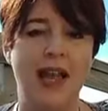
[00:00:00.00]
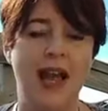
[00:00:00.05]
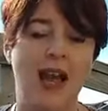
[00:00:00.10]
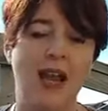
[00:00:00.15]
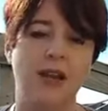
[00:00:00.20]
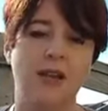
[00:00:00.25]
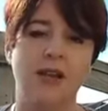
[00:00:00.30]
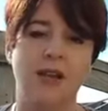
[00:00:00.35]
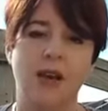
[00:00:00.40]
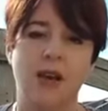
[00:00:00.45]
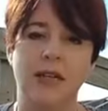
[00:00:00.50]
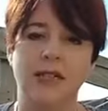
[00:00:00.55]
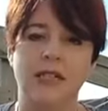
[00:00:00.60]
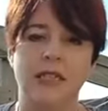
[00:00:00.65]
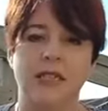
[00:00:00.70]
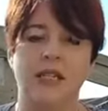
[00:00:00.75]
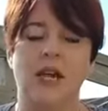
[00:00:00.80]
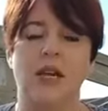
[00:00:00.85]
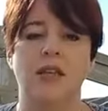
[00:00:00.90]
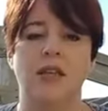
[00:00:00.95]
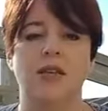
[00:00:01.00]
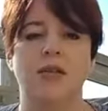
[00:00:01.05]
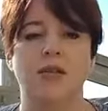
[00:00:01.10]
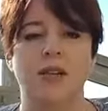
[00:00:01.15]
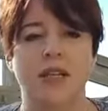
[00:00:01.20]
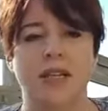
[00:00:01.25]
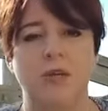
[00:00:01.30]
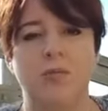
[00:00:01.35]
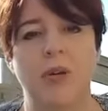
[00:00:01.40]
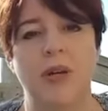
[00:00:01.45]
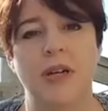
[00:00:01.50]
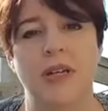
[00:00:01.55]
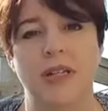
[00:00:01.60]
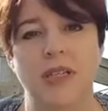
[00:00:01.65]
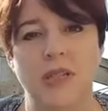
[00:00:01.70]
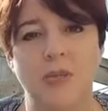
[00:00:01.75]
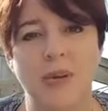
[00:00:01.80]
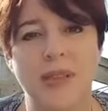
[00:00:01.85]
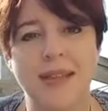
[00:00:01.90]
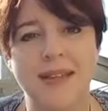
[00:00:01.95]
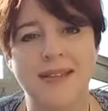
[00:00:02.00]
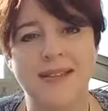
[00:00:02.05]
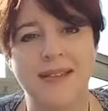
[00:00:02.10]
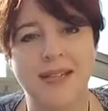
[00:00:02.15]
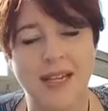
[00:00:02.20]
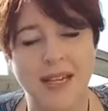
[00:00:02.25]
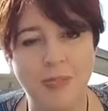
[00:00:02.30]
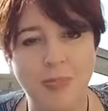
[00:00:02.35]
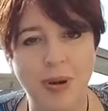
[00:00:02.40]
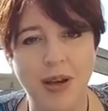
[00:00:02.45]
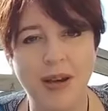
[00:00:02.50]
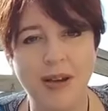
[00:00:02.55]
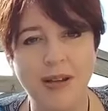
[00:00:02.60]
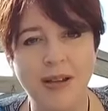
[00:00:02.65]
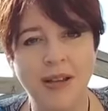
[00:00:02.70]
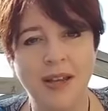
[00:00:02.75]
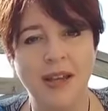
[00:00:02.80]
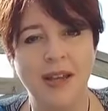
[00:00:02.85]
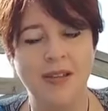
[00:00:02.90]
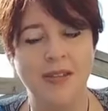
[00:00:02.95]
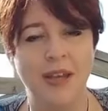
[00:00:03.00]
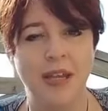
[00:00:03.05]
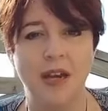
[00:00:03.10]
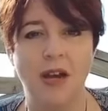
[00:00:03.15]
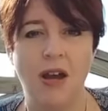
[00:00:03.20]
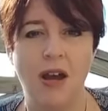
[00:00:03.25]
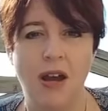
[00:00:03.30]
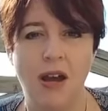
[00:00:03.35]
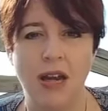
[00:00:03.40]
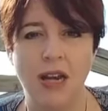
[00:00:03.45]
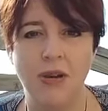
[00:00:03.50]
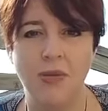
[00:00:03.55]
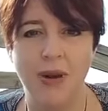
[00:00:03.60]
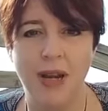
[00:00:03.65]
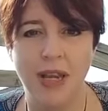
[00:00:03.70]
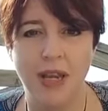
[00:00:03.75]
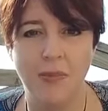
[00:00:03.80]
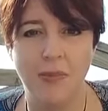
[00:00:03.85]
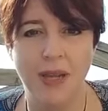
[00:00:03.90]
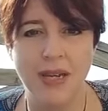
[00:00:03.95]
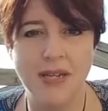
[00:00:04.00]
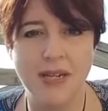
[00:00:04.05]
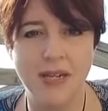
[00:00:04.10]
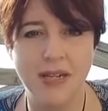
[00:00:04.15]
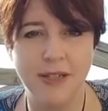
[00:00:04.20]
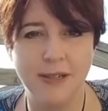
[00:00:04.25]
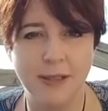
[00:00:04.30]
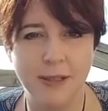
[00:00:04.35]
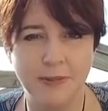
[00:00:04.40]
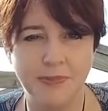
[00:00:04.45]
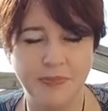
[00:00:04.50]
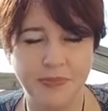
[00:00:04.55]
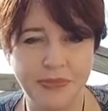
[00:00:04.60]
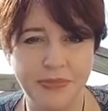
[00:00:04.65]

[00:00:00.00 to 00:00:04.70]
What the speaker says: and you'd like to take your experience with it deeper, then I highly recommend it.